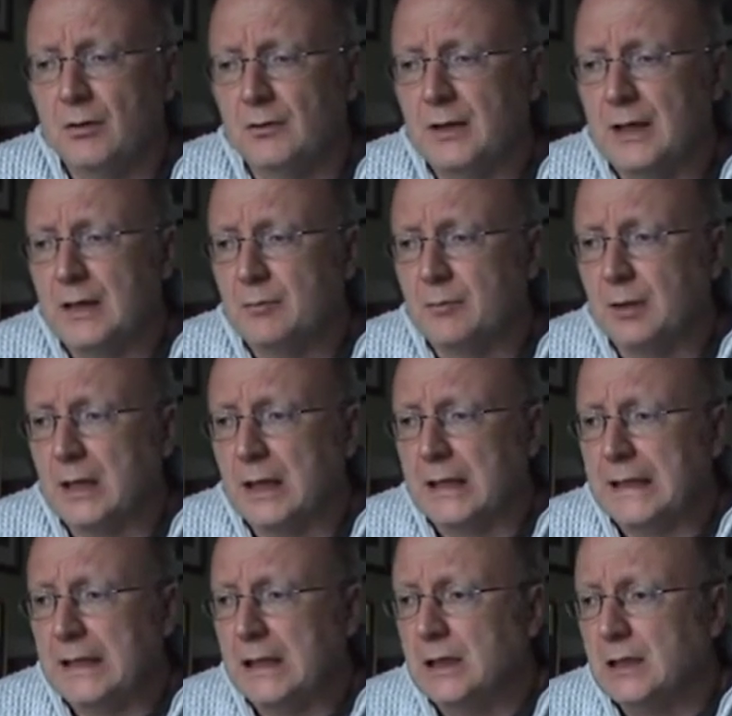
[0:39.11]

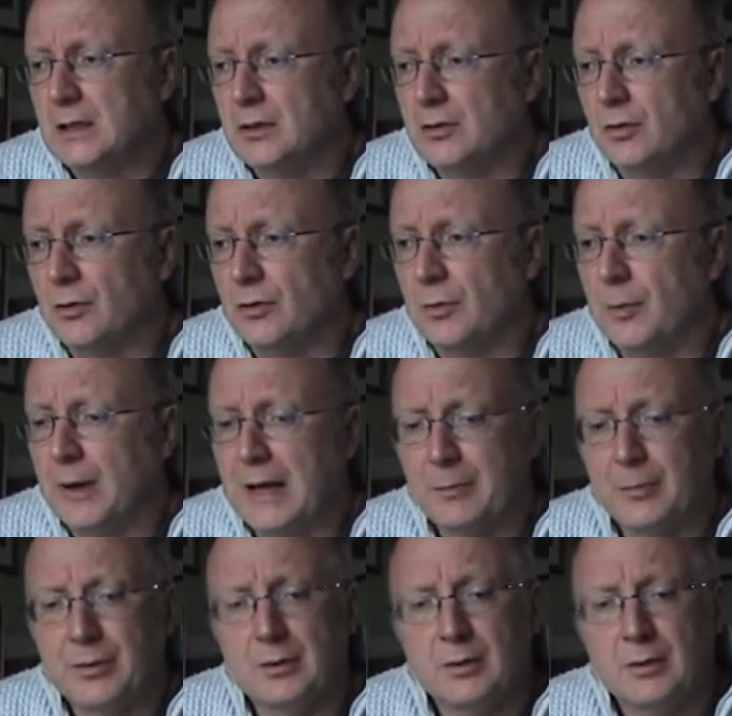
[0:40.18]
gameplay on the map,